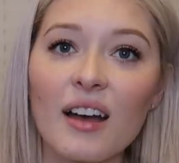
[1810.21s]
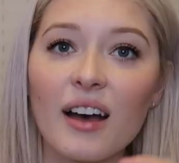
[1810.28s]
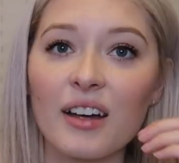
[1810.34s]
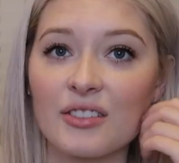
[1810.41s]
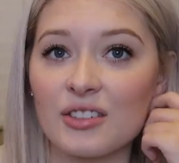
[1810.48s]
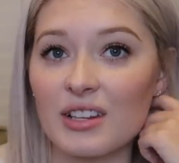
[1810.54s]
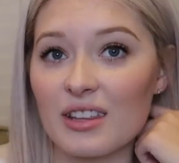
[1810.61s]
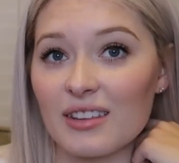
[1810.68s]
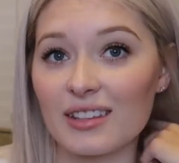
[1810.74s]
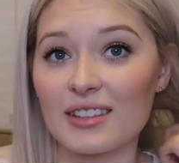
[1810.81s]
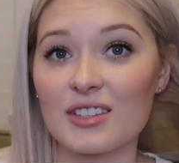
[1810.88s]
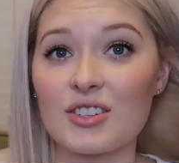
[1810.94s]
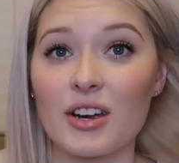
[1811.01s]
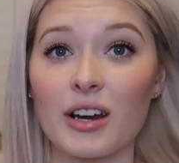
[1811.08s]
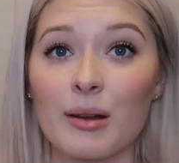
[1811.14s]
underneath like
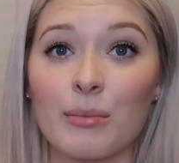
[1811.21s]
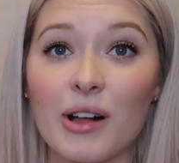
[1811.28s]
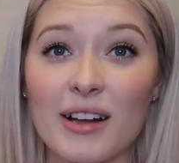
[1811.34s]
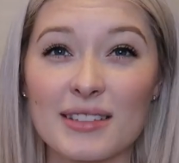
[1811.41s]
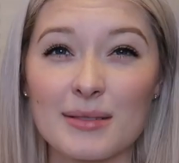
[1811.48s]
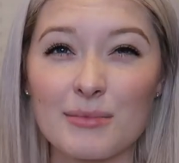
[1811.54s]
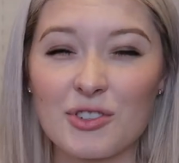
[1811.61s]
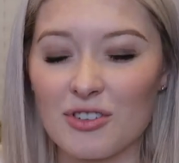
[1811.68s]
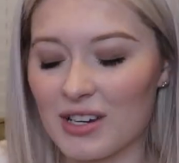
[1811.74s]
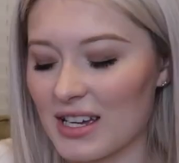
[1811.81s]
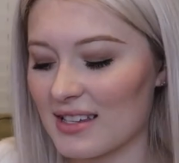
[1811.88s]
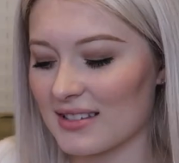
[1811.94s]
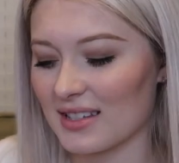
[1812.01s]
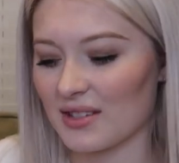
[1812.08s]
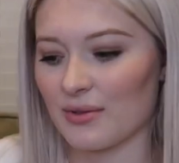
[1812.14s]
the cherry blossom
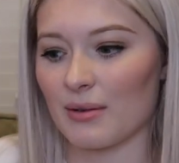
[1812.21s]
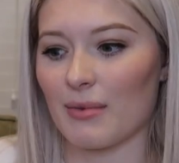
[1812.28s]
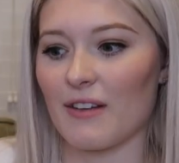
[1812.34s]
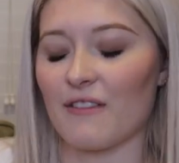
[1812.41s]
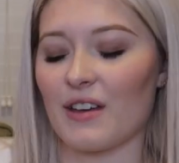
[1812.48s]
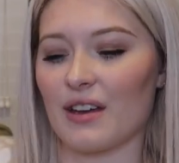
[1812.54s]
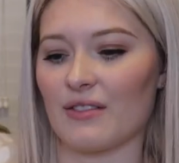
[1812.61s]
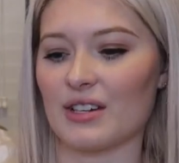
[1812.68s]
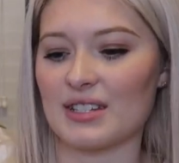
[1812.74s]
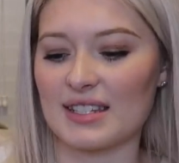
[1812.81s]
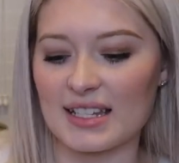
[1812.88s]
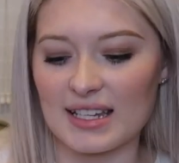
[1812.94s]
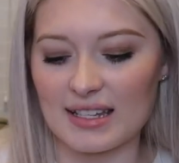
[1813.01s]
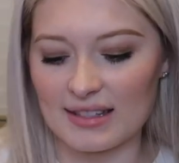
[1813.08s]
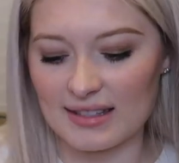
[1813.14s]
trees. It's one of my favorite
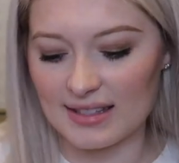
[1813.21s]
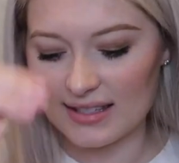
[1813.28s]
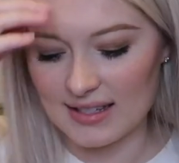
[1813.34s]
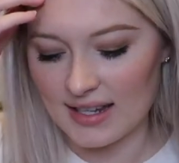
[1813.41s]
scenes.